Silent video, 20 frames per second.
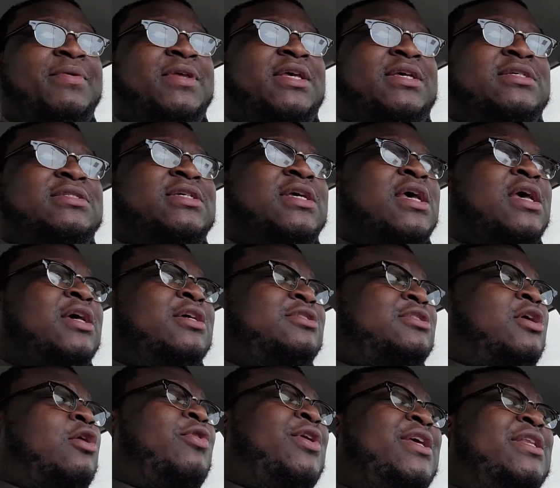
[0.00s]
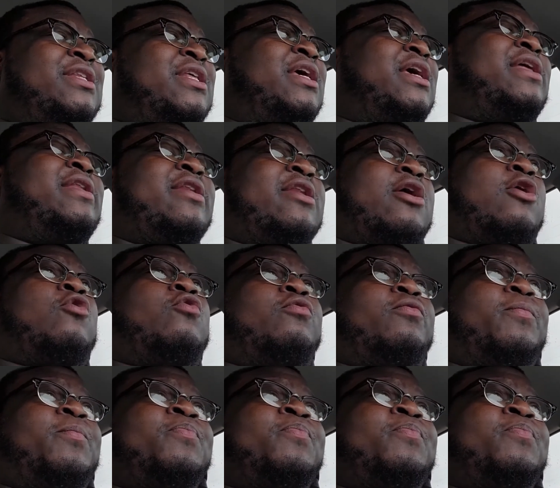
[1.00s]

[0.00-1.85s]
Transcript: is. So he did note